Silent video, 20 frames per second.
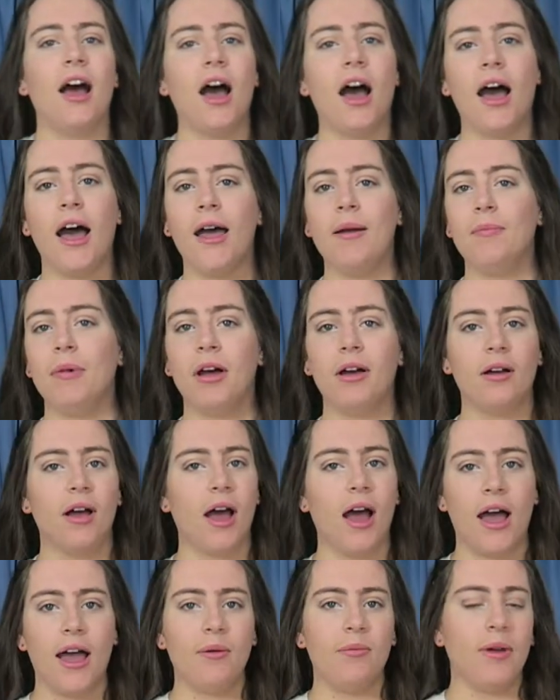
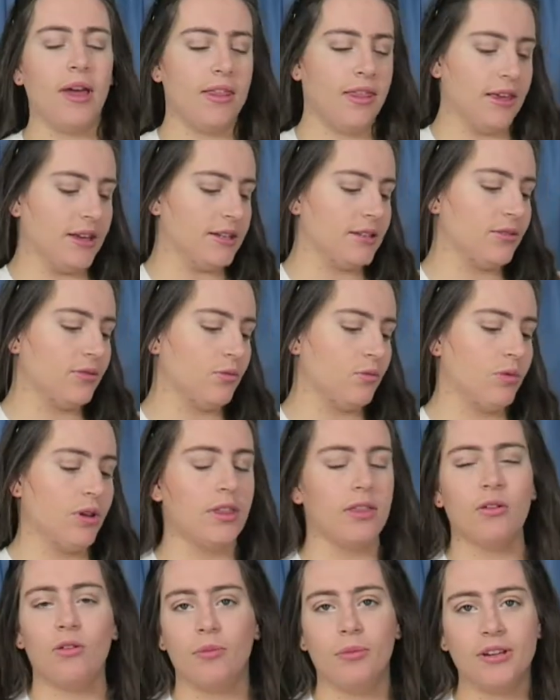I wear these
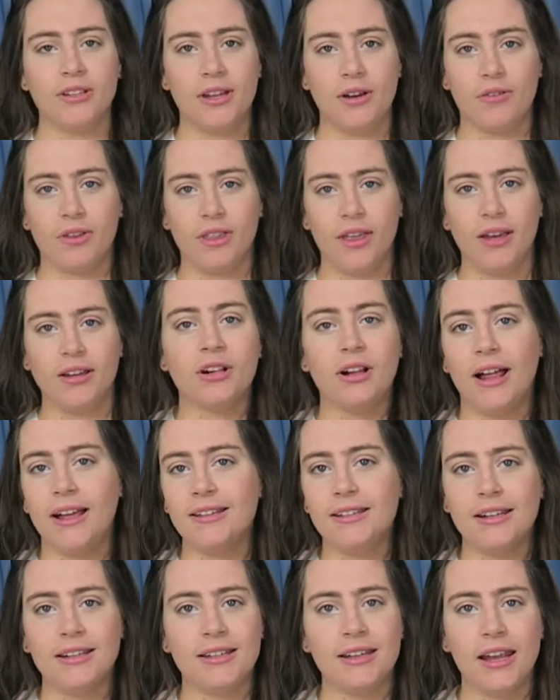with almost everything.
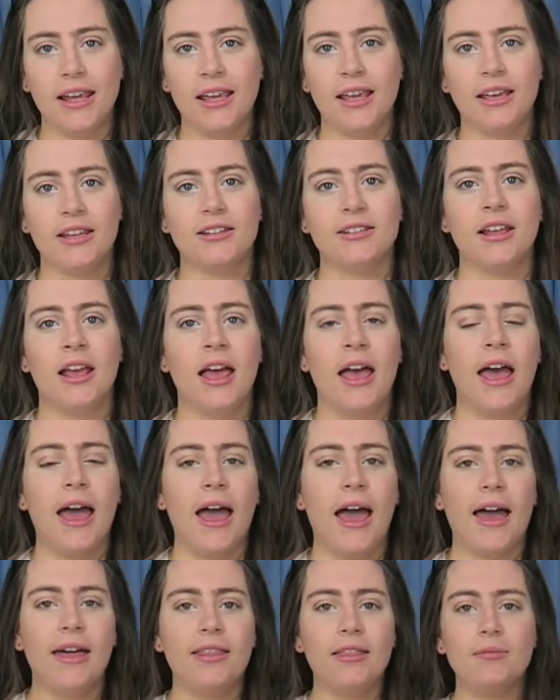Classic sneakers,
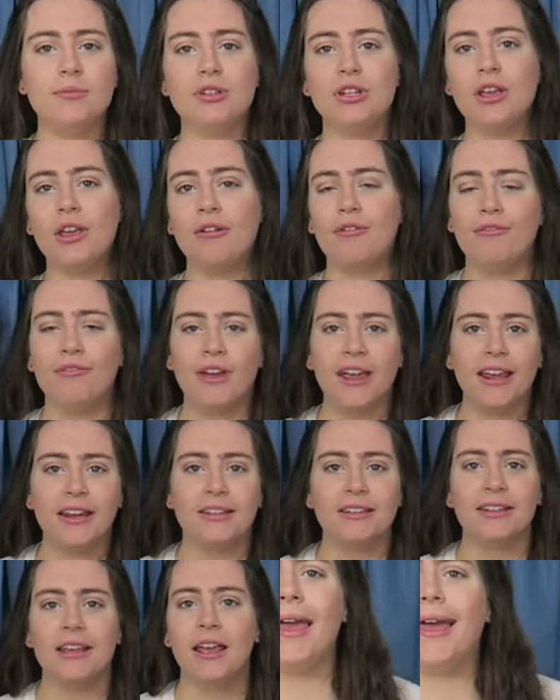add them to your
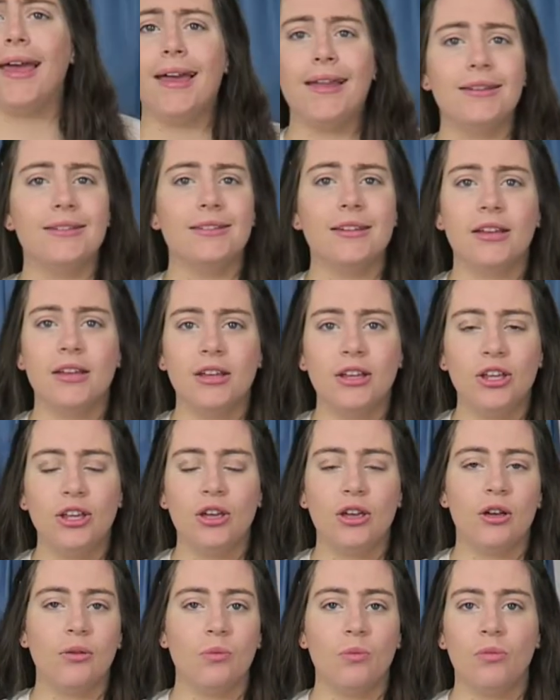feet, and
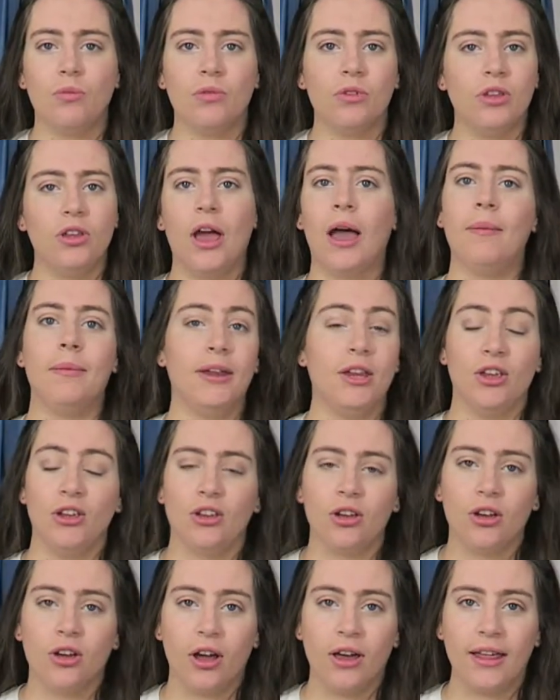you can, you
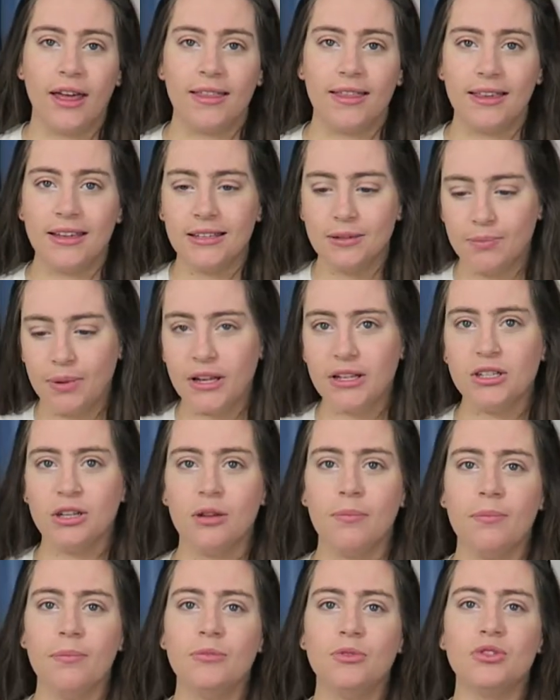could go like this, but
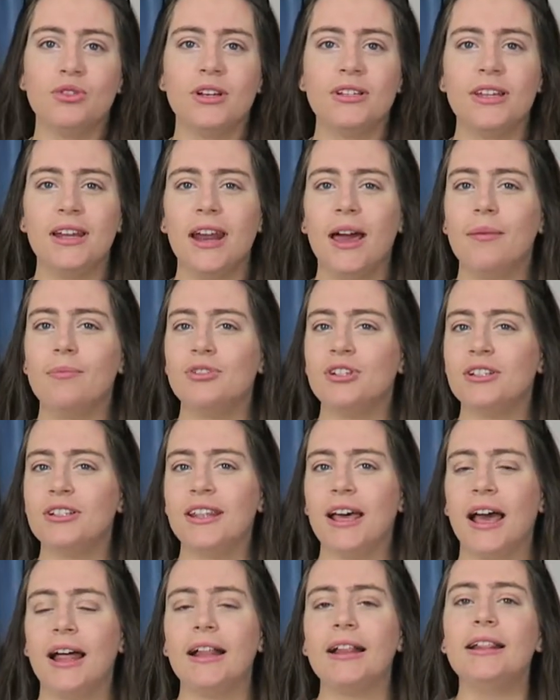to dress it up just
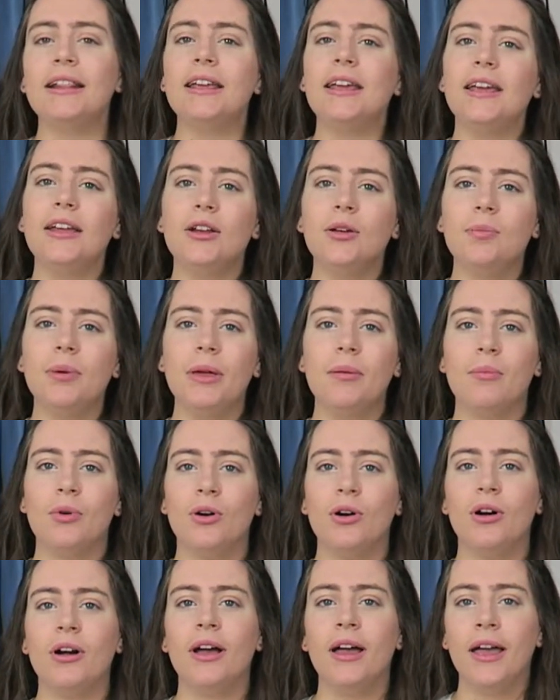that little bit
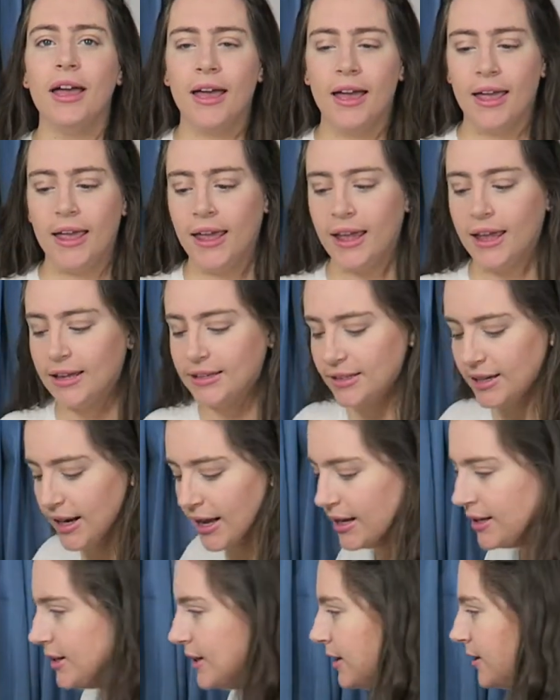more, here's an
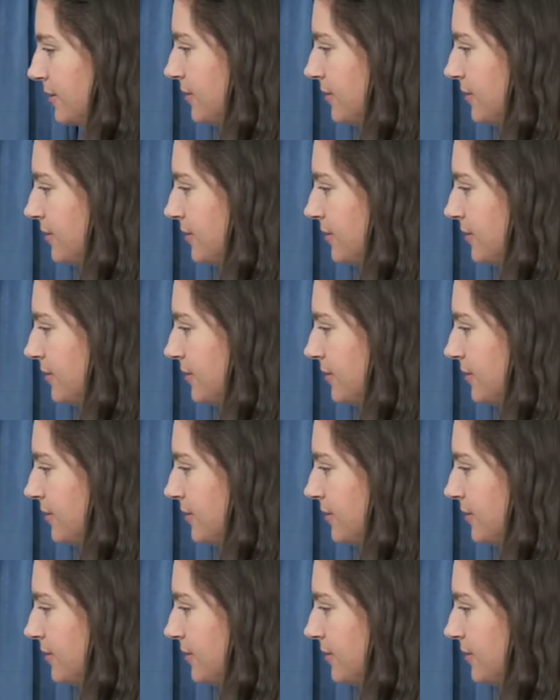idea.